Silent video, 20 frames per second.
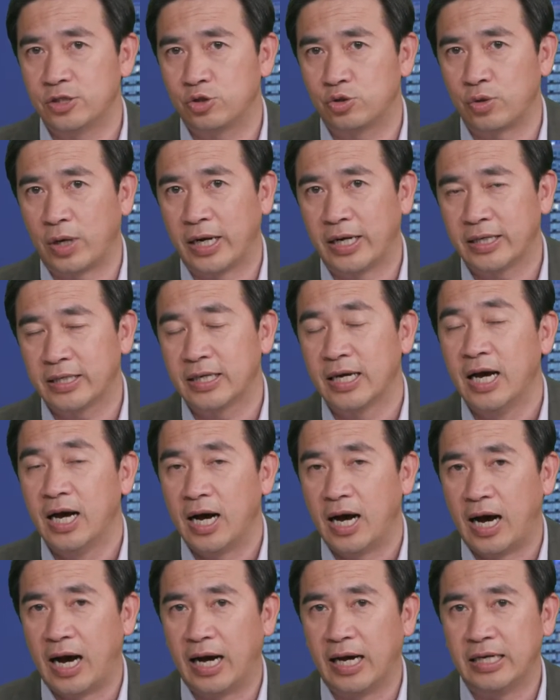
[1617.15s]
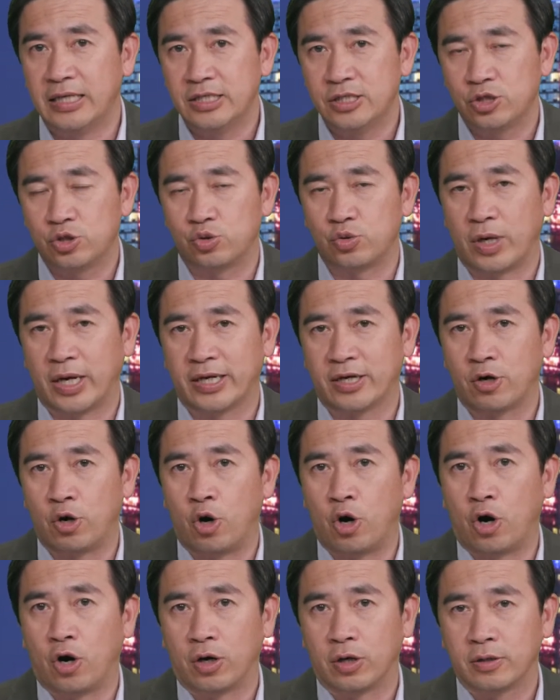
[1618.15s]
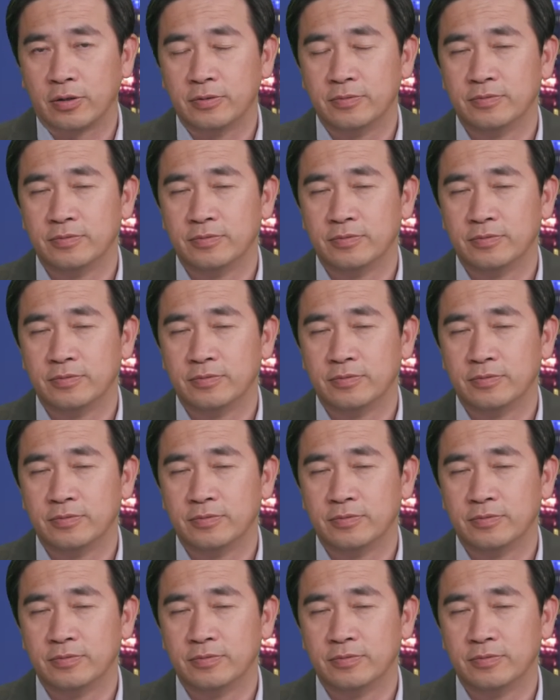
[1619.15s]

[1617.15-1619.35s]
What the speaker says: strike hard.